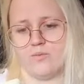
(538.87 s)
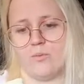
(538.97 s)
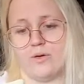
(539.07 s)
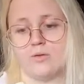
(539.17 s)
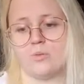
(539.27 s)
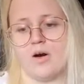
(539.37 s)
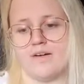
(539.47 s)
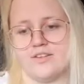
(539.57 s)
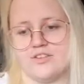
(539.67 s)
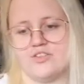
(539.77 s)
Will
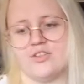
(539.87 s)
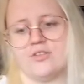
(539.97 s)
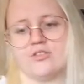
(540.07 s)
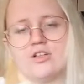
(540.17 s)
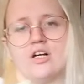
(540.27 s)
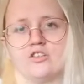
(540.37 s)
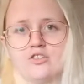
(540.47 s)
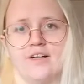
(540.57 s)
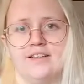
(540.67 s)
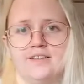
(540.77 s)
worries the children aren't
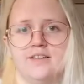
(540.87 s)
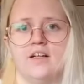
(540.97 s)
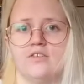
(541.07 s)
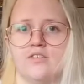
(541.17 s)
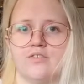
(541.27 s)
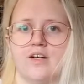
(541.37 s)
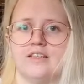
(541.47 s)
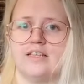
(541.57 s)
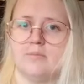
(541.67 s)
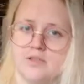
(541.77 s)
trained enough to fight
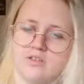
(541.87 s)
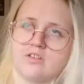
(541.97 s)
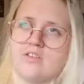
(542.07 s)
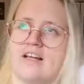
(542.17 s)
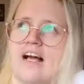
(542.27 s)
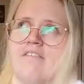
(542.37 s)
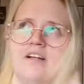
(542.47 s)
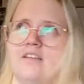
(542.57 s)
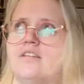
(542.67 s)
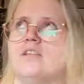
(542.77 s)
demons, because they haven't
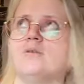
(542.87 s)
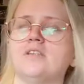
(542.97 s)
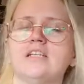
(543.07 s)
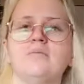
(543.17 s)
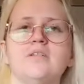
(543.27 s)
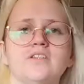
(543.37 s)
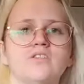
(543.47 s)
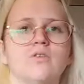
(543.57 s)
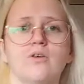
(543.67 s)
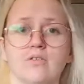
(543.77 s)
had to deal with demons for a